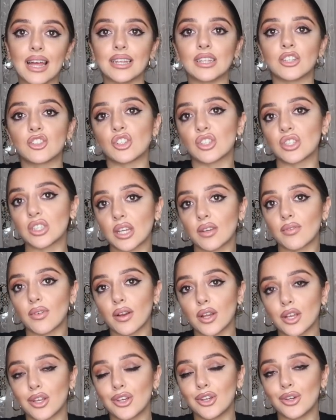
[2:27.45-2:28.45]
and it's just like
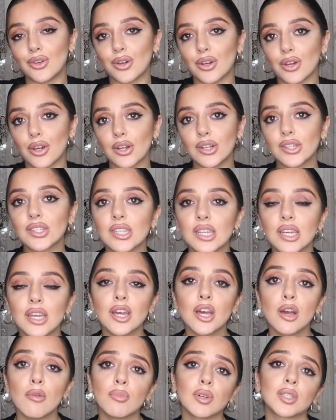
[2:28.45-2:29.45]
very cute and cozy.